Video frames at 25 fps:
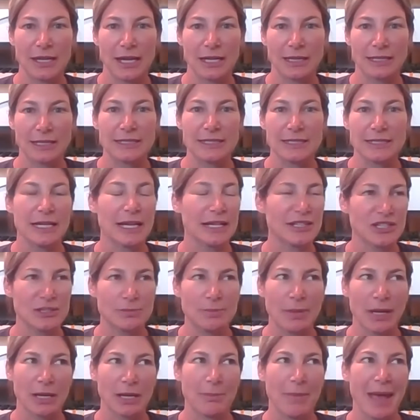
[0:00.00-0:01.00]
LED. I just
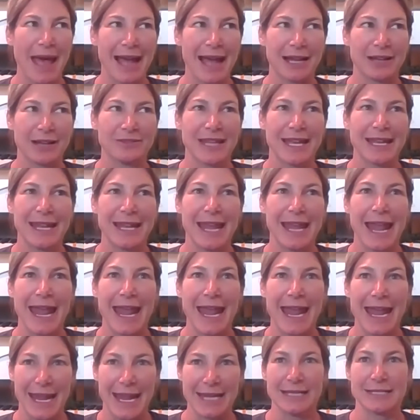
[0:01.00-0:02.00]
bought a pack of like
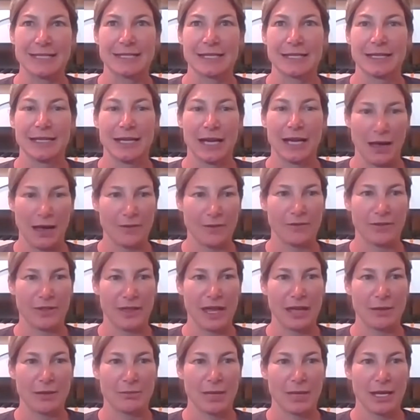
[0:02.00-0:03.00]
8 of
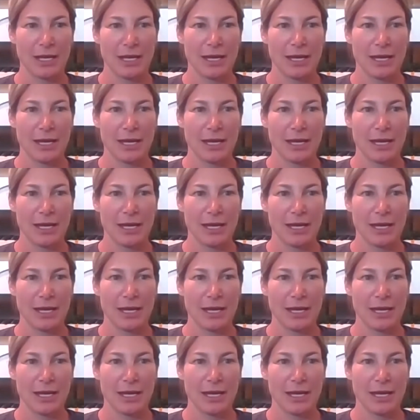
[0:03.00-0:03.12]
them,